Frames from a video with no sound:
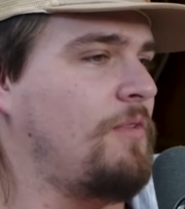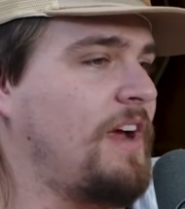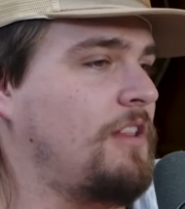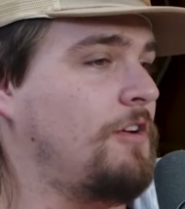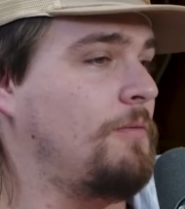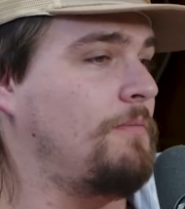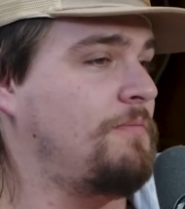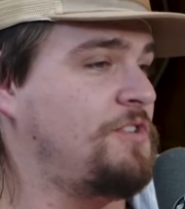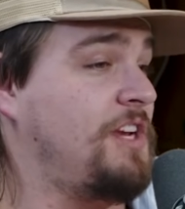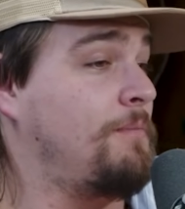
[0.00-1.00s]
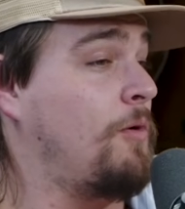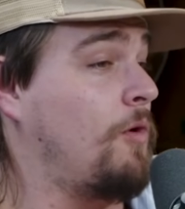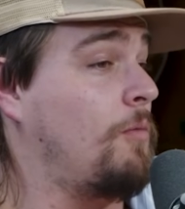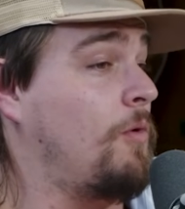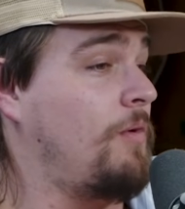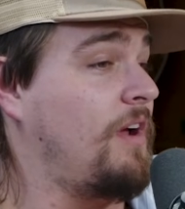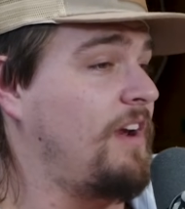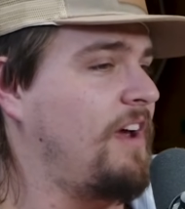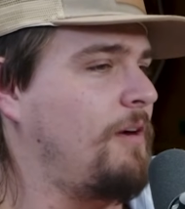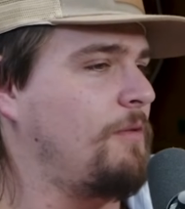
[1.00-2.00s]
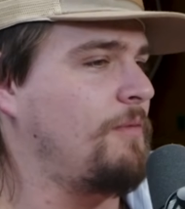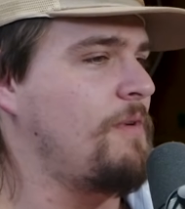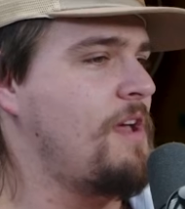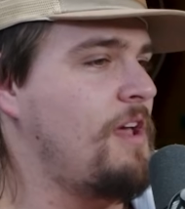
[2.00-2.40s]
We got a little cheap portable one right now where